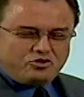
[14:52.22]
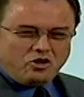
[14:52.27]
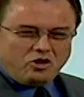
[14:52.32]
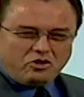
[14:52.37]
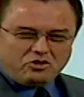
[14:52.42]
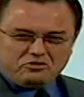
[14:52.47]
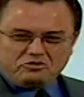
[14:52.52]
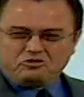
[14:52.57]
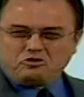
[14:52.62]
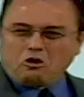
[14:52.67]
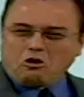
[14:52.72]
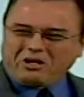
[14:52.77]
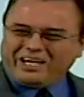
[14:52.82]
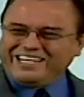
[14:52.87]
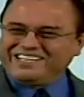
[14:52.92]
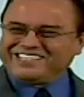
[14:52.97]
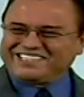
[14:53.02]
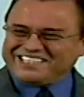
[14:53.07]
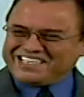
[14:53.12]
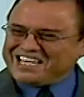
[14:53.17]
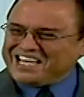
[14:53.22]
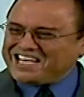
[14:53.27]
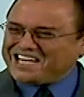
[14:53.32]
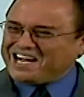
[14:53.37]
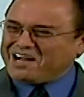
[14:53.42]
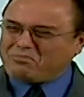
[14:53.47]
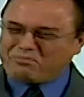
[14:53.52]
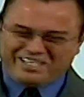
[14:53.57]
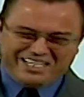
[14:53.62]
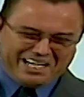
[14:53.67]
I would like to
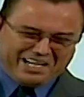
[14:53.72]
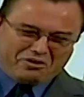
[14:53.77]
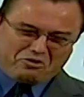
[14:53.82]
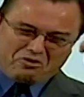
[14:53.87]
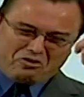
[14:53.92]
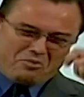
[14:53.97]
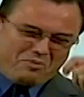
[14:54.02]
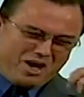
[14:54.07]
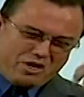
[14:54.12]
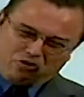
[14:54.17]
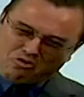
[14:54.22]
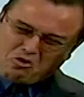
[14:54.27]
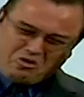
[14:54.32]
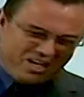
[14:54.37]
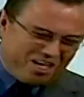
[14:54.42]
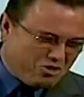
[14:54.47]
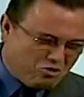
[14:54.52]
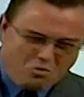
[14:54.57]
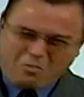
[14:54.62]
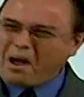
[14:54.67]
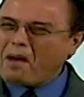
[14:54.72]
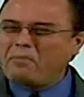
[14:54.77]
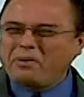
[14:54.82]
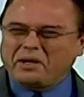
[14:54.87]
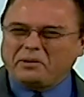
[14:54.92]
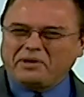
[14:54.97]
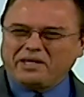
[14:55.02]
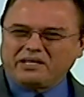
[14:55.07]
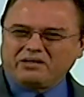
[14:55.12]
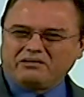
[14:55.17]
die. I don't want to live
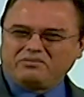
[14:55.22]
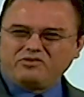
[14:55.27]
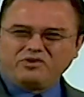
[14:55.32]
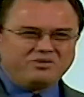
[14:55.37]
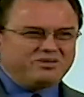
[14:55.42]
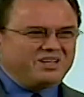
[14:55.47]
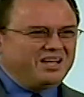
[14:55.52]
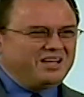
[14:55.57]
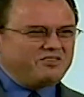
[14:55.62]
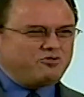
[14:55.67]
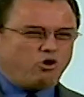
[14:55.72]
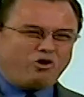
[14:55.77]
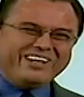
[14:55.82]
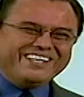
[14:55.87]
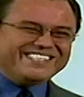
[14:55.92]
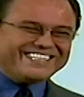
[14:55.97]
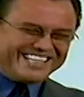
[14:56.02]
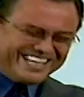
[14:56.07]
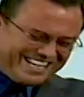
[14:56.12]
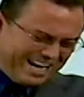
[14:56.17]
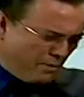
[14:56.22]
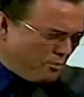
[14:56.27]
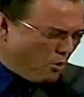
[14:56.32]
anymore. I want to